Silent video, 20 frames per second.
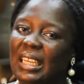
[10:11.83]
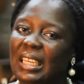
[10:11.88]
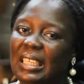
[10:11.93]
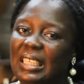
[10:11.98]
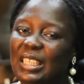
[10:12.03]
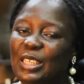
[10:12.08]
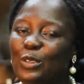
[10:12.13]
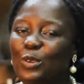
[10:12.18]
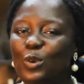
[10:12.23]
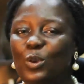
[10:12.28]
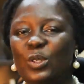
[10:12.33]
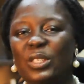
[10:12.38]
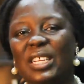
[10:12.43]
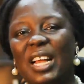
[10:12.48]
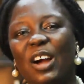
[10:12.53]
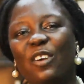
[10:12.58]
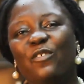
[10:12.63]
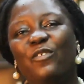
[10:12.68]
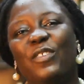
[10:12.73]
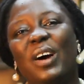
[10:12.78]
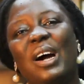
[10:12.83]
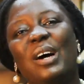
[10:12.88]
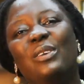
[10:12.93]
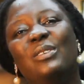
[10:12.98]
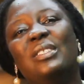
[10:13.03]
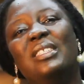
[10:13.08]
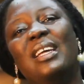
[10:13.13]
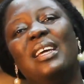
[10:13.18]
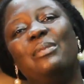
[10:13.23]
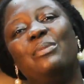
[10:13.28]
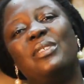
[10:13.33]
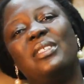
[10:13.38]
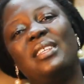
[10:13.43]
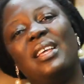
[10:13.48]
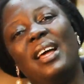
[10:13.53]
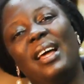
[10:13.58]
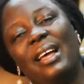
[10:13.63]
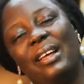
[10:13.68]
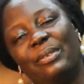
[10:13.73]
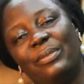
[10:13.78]
the goods now found
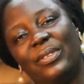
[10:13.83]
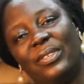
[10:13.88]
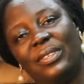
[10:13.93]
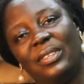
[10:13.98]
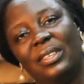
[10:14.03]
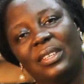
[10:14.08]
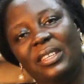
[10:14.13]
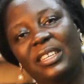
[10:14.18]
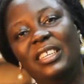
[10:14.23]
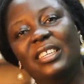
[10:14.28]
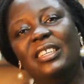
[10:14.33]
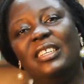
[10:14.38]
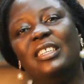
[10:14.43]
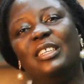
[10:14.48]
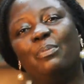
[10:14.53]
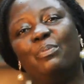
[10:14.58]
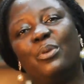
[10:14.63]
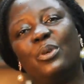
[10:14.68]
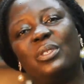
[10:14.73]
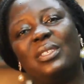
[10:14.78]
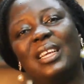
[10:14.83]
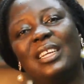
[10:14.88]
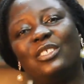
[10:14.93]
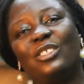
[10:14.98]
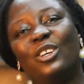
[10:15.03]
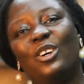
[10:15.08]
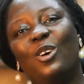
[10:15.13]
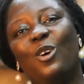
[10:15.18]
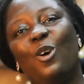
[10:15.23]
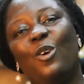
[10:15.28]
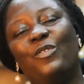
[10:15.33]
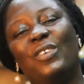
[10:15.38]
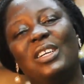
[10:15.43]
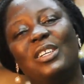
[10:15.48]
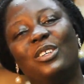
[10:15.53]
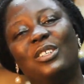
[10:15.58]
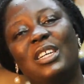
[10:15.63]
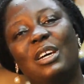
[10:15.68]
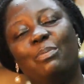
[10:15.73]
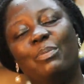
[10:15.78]
themselves in the possession of
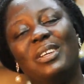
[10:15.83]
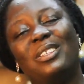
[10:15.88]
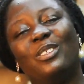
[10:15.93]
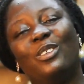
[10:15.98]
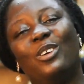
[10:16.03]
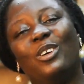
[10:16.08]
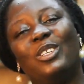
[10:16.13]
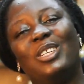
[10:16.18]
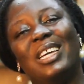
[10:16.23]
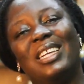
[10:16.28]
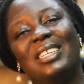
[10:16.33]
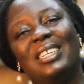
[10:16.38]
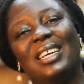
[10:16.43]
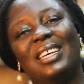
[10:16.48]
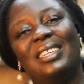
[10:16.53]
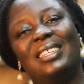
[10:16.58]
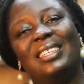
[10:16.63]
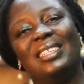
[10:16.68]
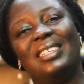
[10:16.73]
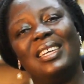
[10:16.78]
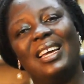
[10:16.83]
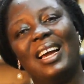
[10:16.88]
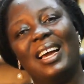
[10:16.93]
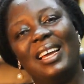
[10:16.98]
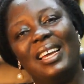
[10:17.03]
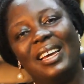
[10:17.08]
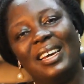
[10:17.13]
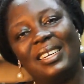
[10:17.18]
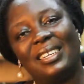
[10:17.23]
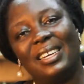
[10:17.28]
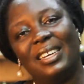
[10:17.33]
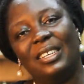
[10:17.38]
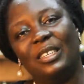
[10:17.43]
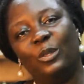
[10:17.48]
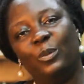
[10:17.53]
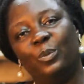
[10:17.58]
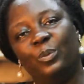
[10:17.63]
another person other than the hirer,